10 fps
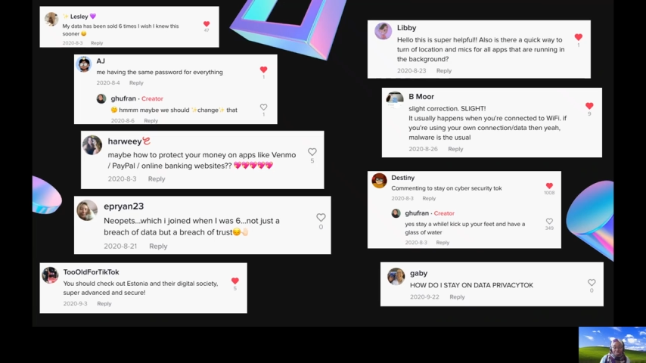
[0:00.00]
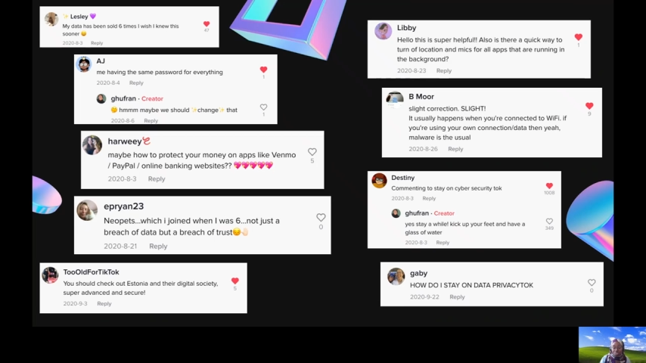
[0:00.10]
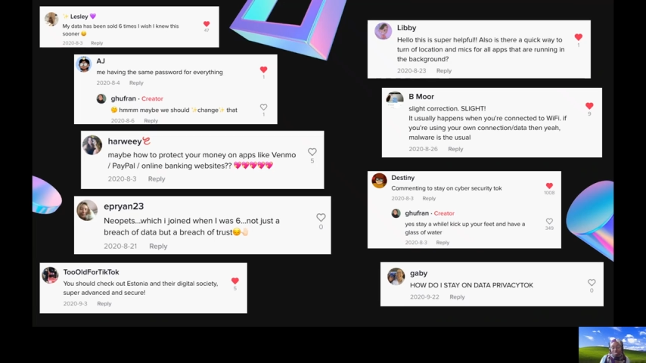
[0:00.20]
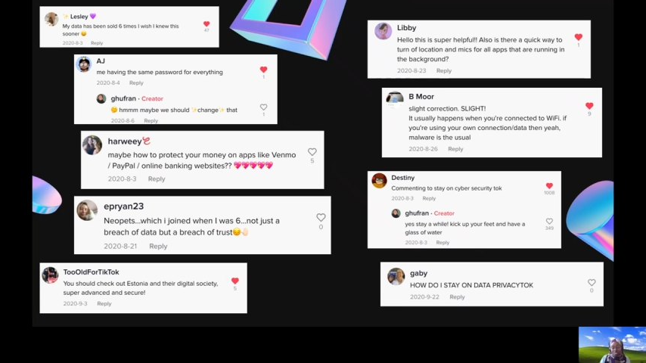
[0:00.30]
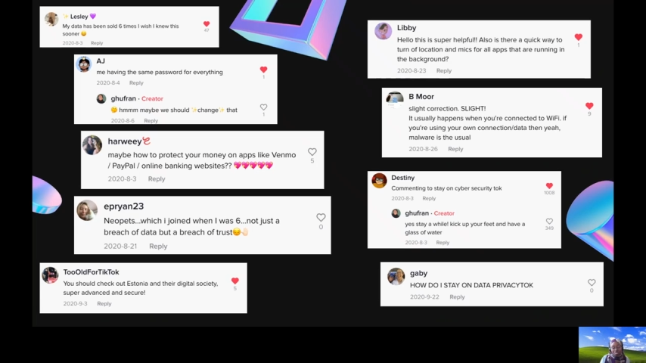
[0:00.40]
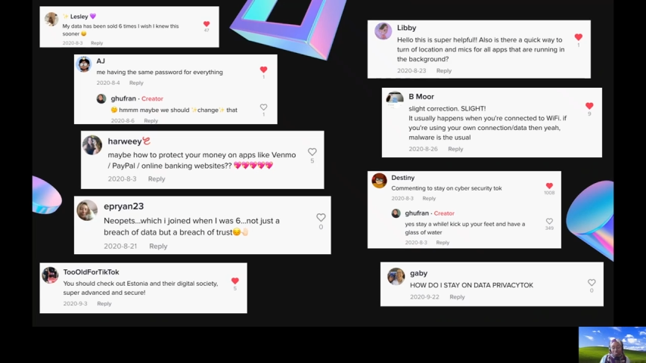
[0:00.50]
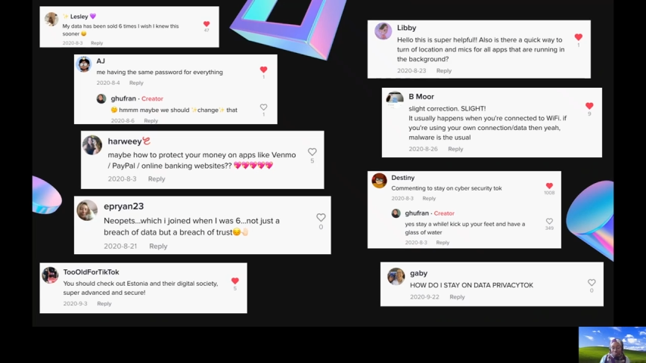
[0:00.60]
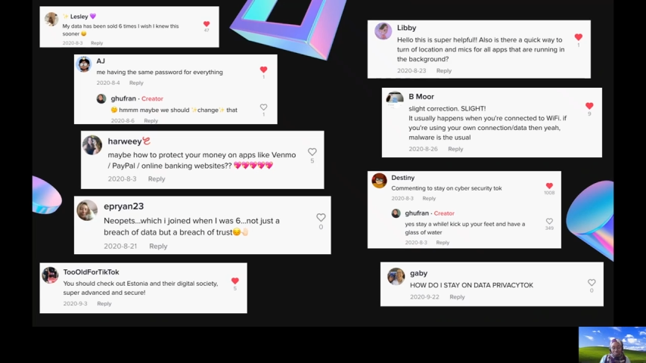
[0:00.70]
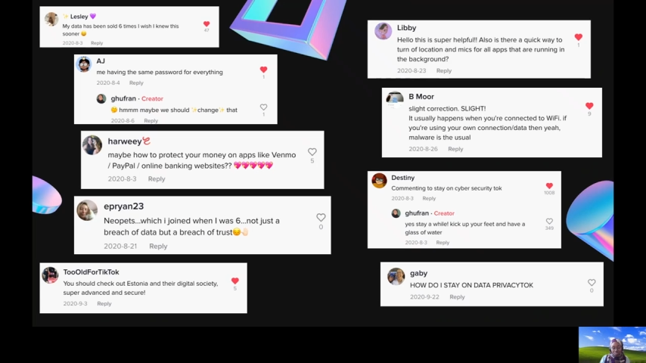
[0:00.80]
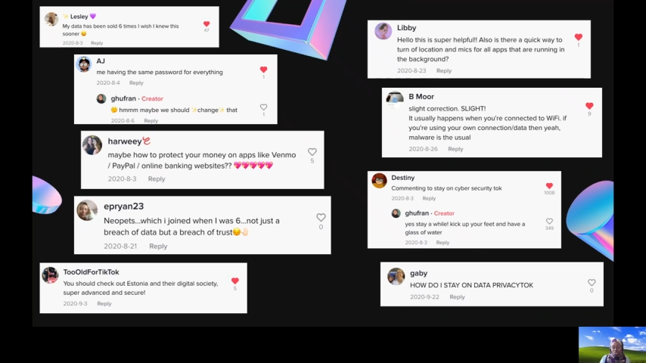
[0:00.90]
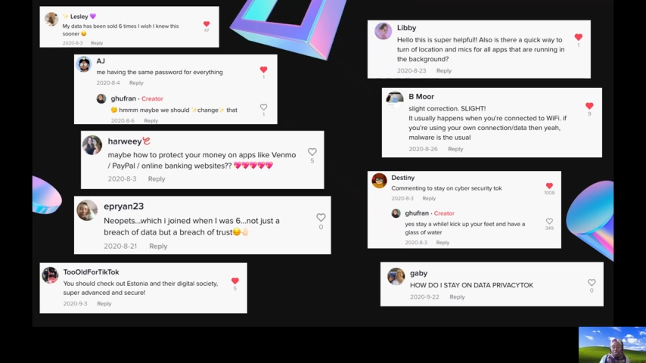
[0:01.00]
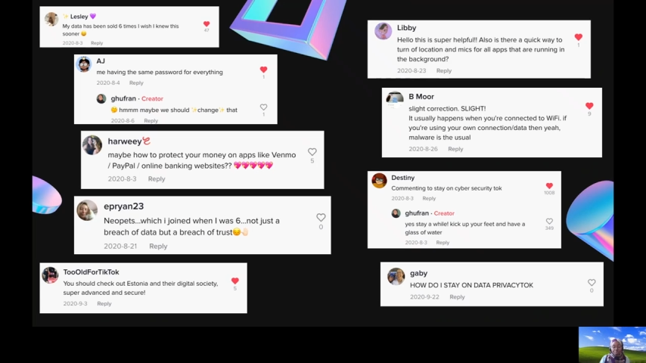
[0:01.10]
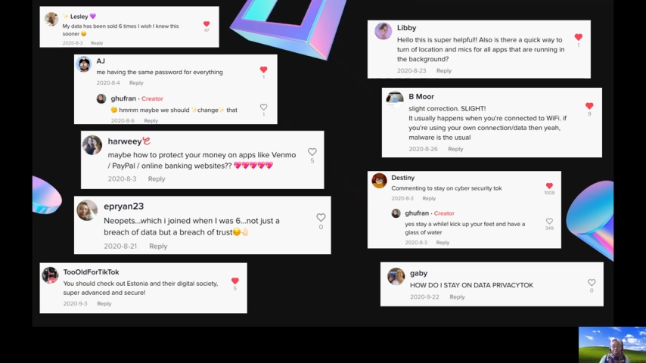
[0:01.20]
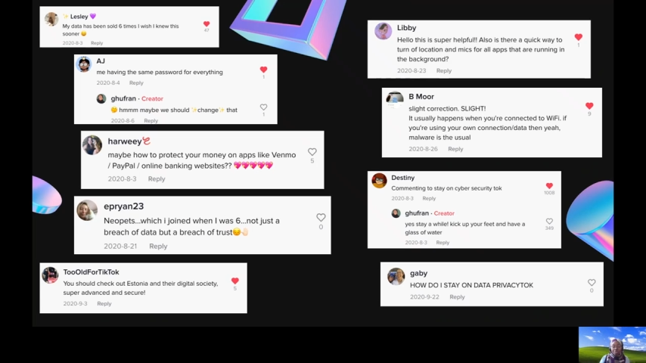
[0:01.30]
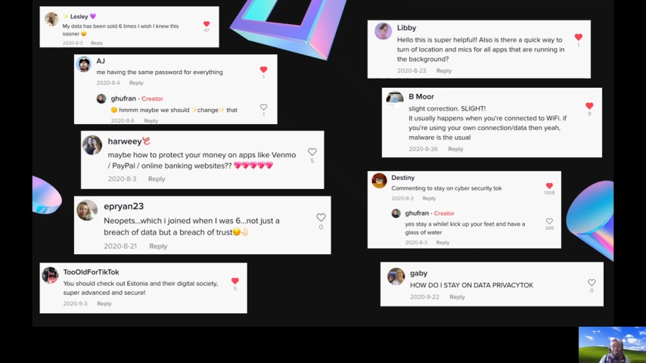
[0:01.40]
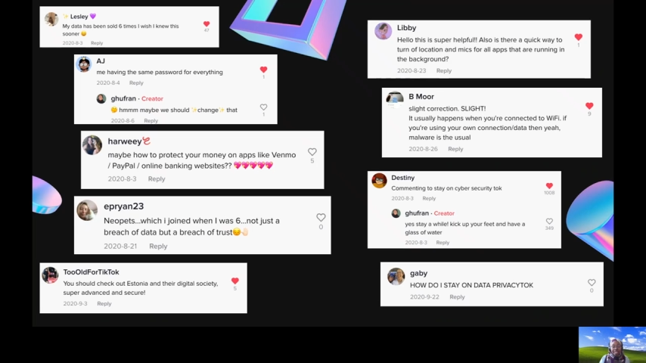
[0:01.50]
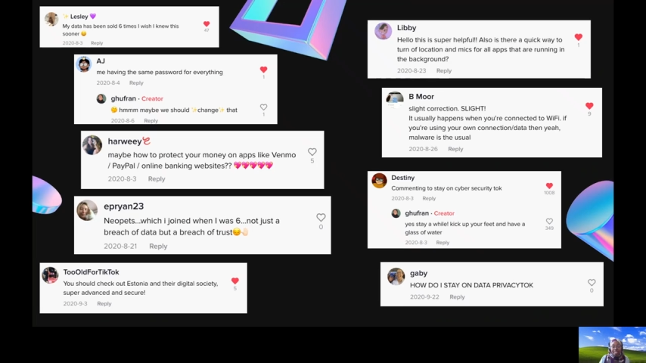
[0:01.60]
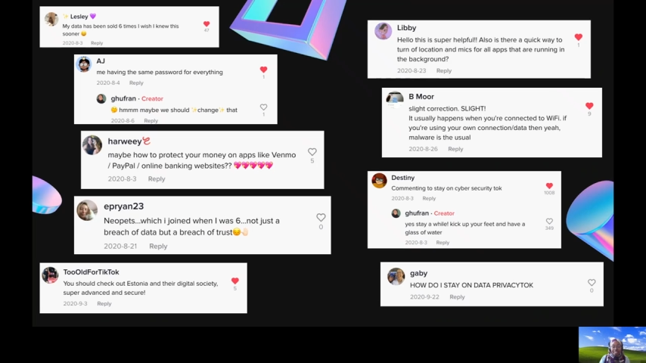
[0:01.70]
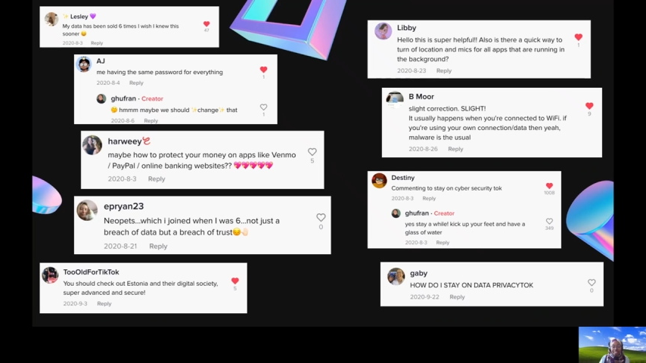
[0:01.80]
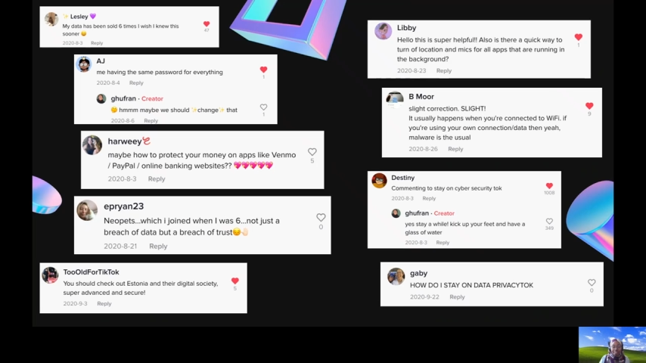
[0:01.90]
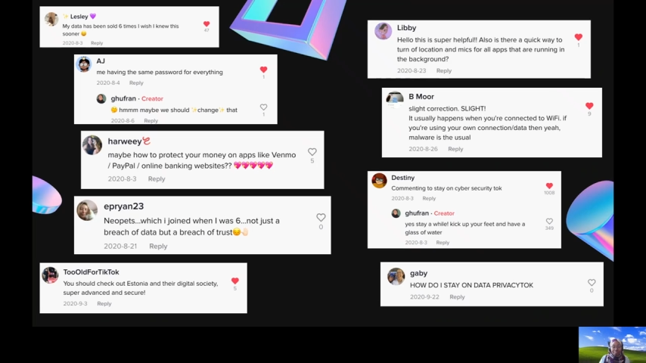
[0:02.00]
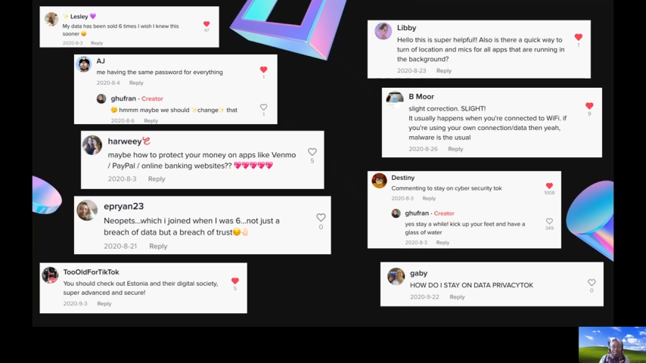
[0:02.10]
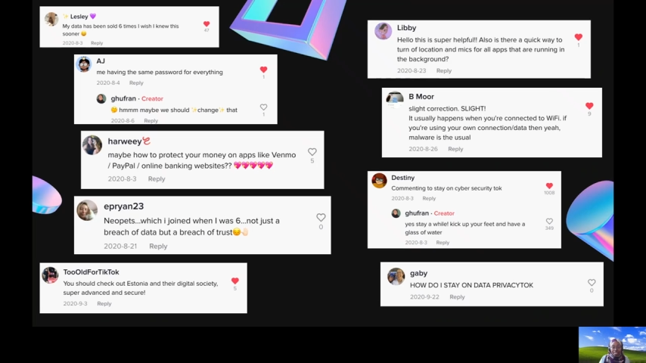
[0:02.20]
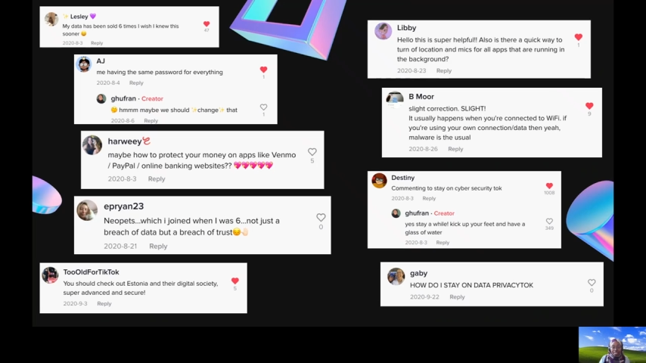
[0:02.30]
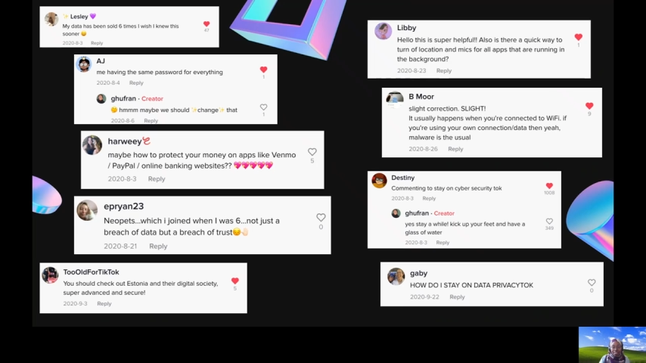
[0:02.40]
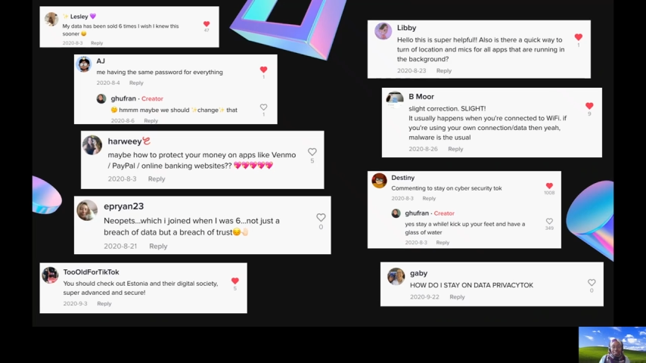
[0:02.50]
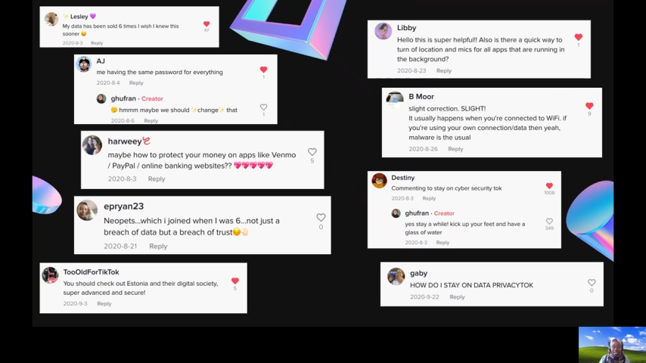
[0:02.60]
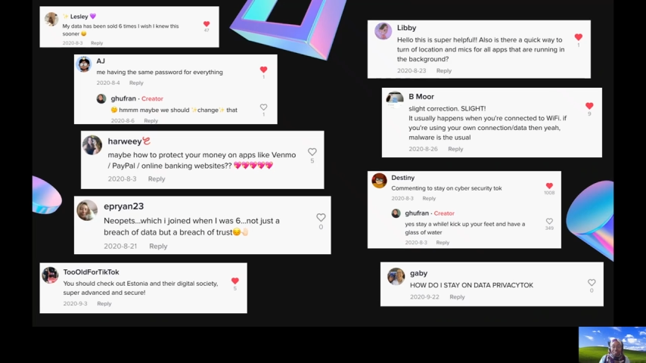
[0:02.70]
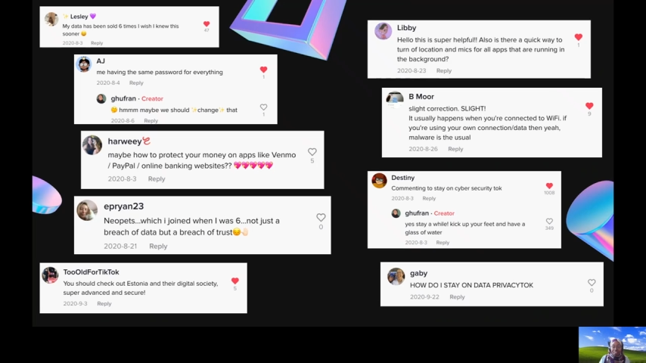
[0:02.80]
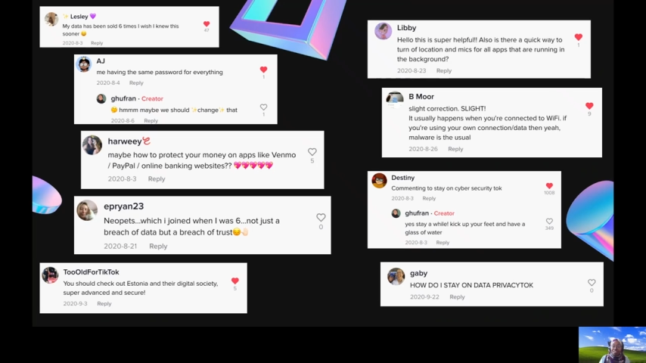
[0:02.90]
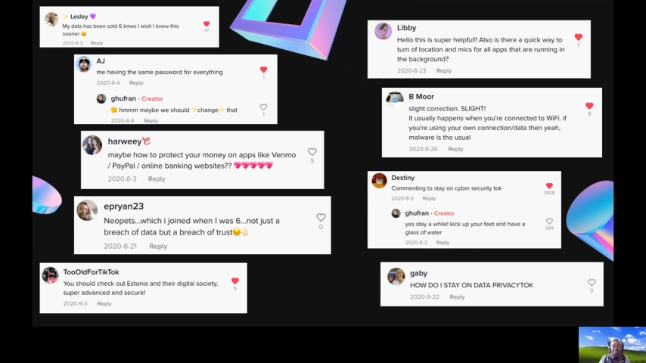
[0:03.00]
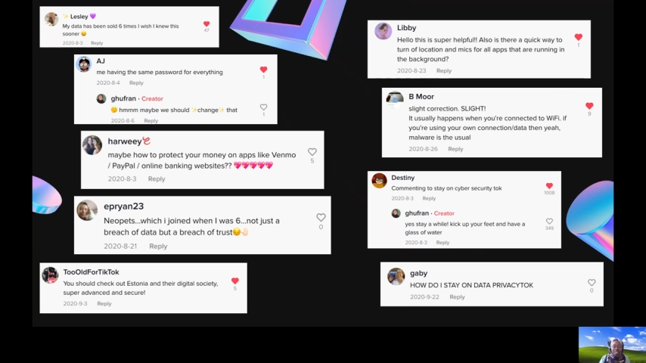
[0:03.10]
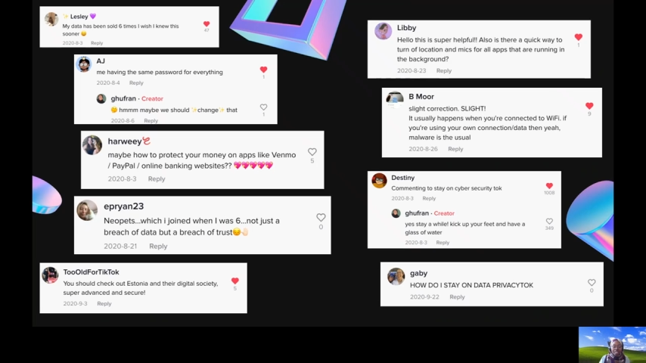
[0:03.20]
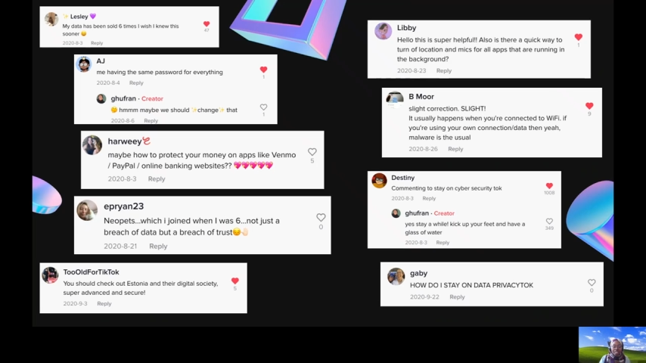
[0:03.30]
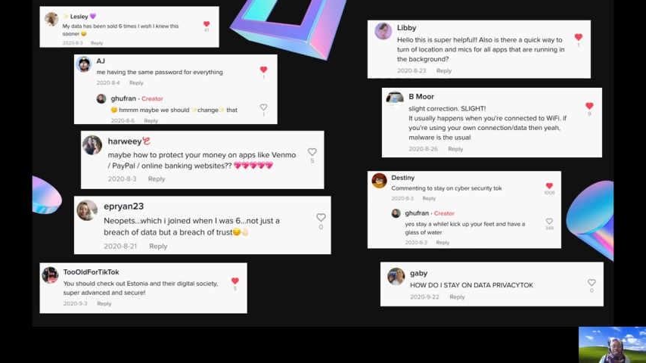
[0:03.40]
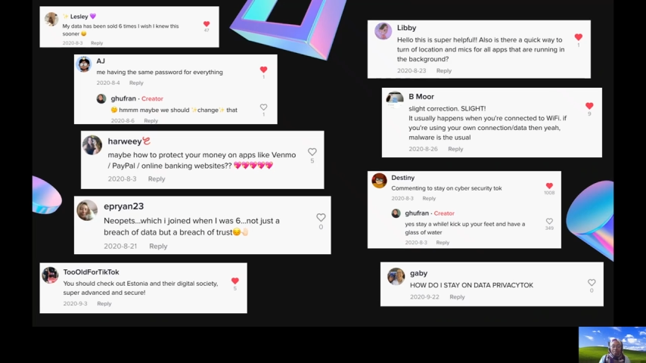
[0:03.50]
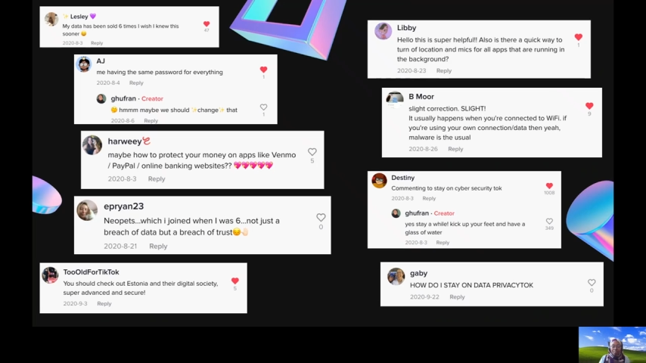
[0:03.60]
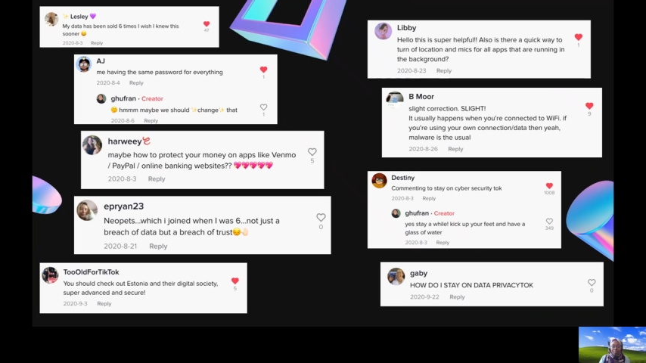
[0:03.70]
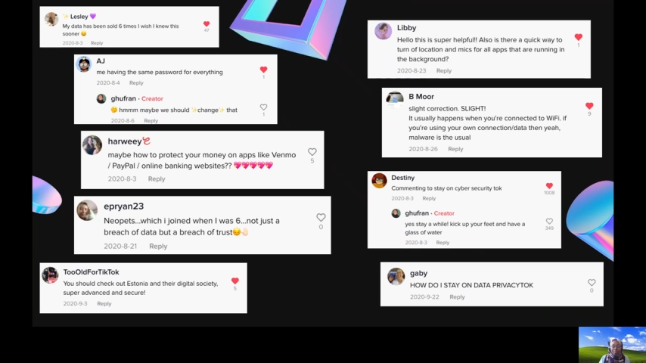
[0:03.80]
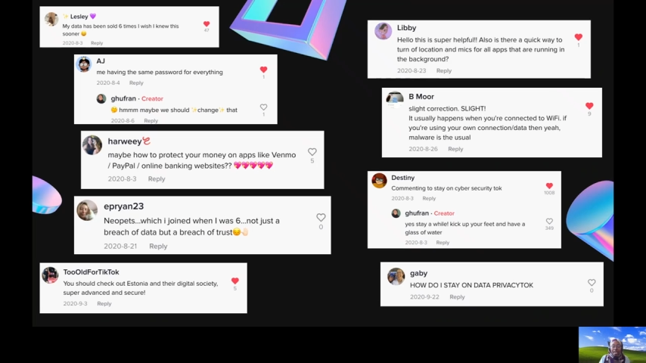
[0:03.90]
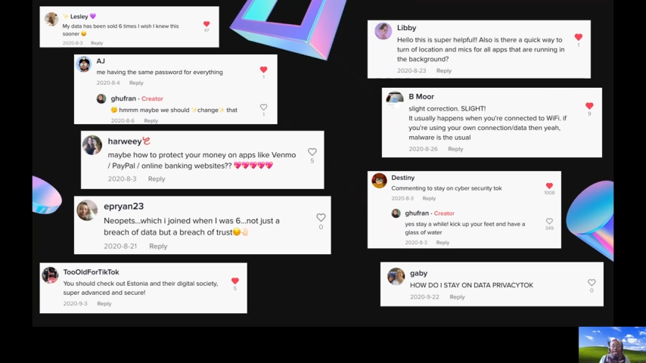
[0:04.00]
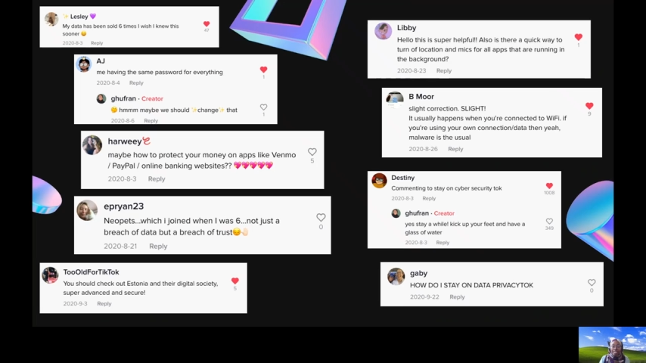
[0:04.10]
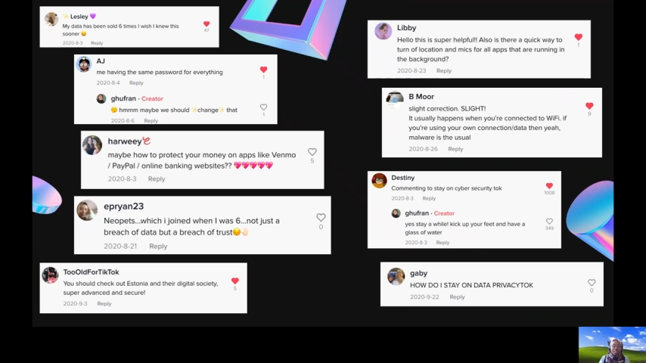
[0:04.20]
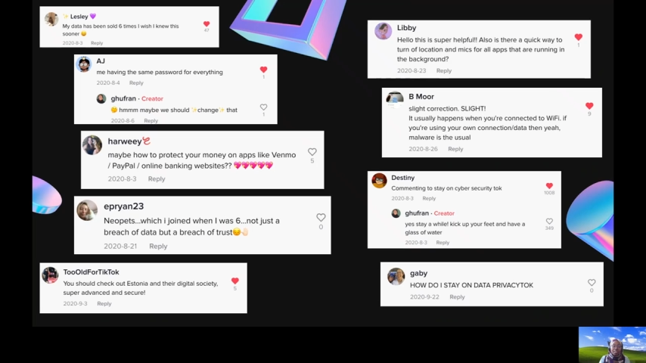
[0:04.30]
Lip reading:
[unreadable: no face in view]